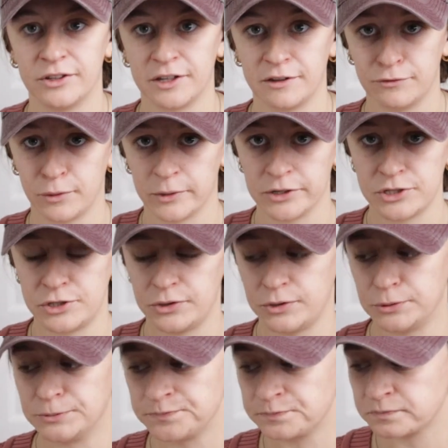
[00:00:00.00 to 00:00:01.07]
looking forward
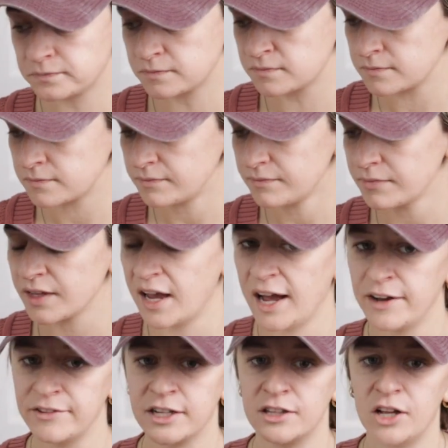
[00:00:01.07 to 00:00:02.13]
to
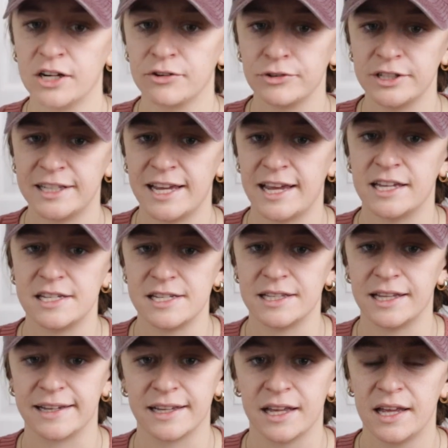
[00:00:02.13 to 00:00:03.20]
having a lot of really handy
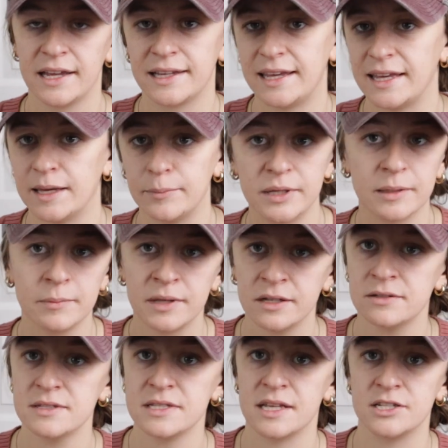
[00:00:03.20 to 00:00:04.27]
like camping
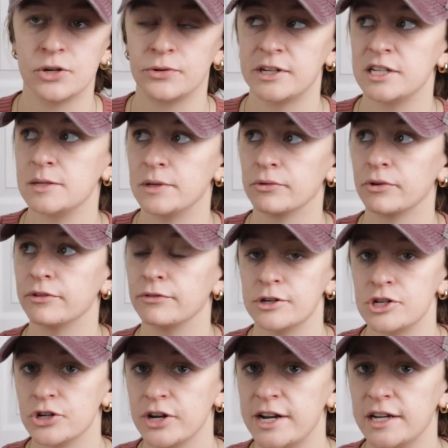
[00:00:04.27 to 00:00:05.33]
meals that don't need to be
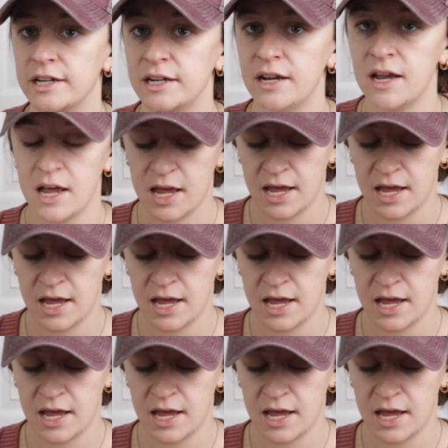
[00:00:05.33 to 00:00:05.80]
refrigerated.